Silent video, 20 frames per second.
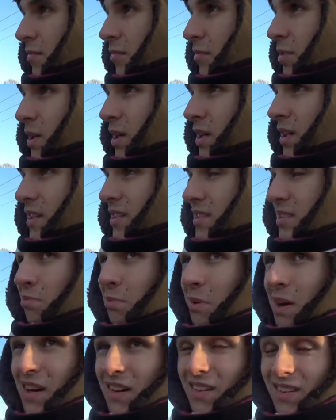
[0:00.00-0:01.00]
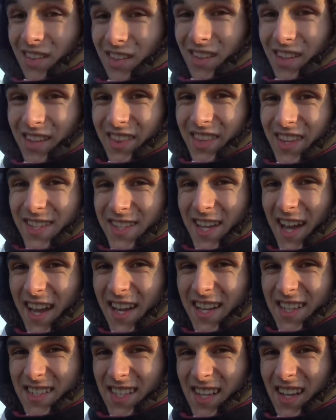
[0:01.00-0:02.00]
because, well, the
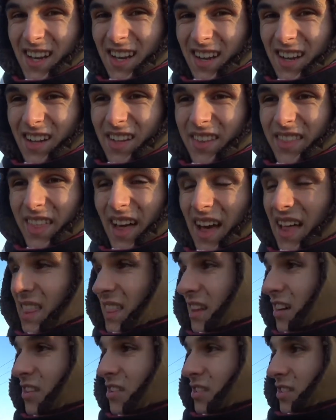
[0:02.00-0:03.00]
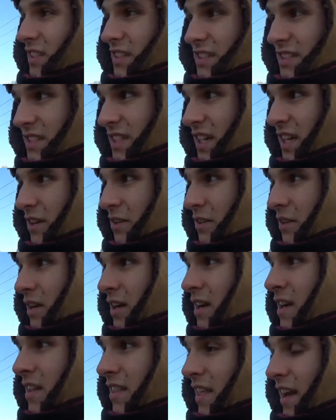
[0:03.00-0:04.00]
days aren't that long. So
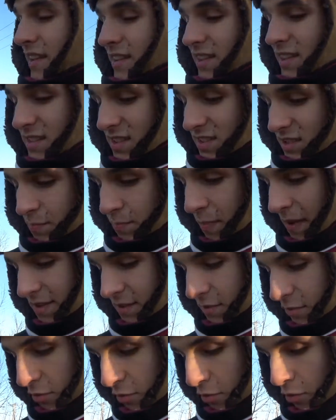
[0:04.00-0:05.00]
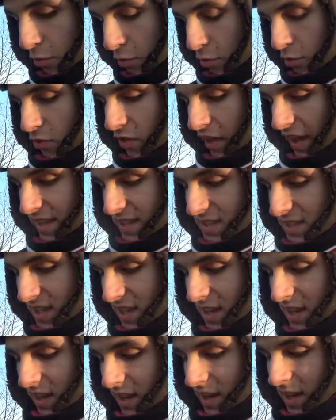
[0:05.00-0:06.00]
they need to spend all that
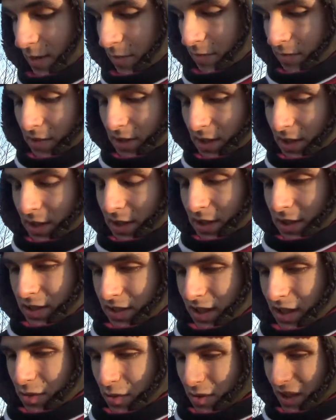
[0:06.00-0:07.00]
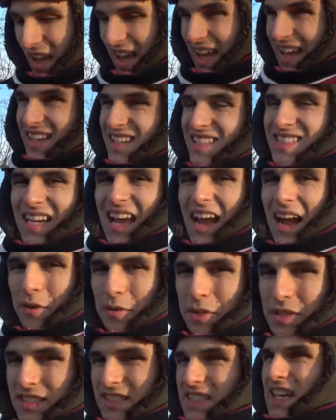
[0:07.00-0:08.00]
time, you know, all that
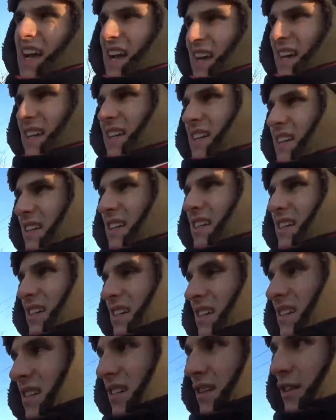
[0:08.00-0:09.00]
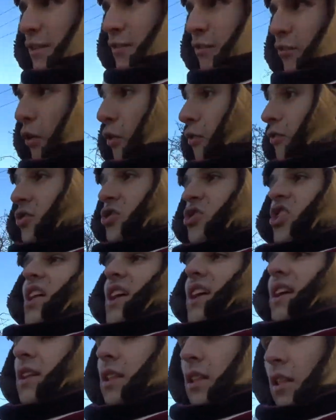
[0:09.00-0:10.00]
8-hour day
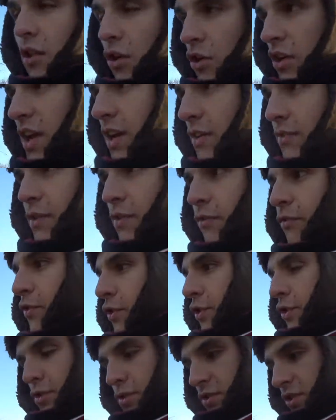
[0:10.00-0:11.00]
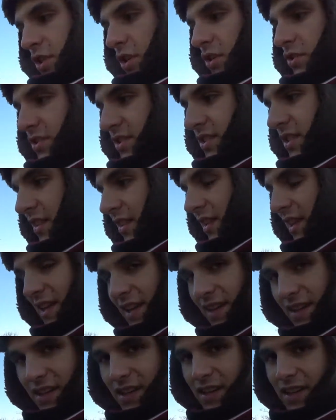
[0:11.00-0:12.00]
foraging, looking for food
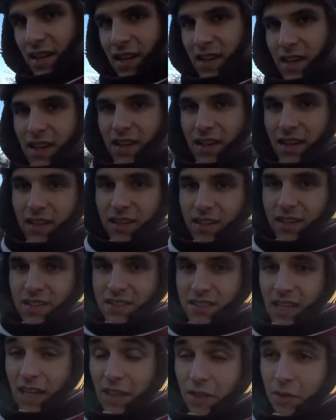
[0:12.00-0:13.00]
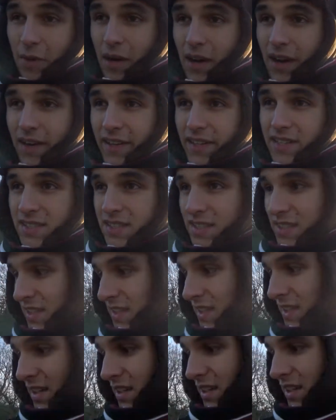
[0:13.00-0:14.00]
constantly. Because otherwise,
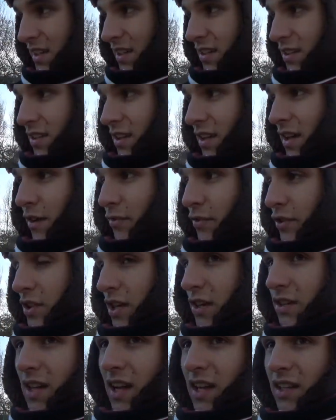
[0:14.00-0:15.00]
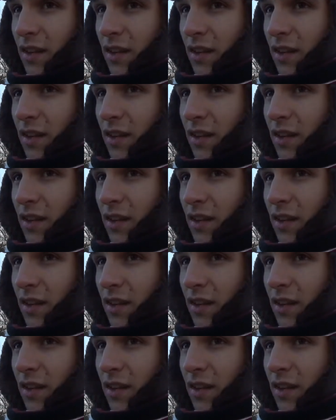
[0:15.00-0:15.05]
if you don't get